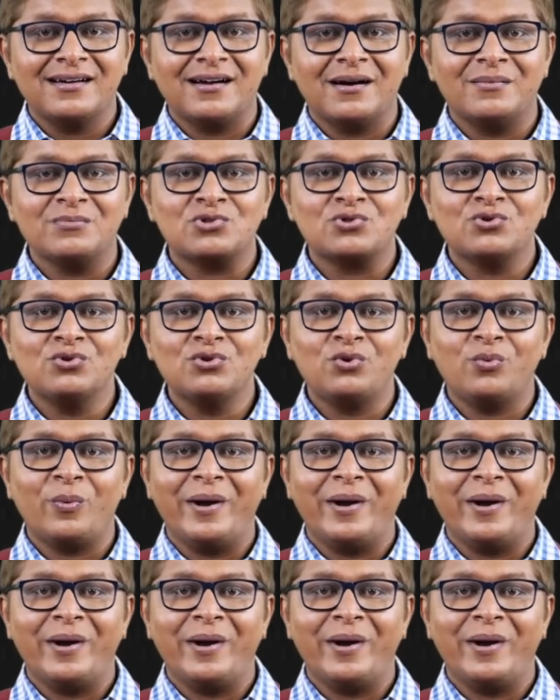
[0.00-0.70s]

comes to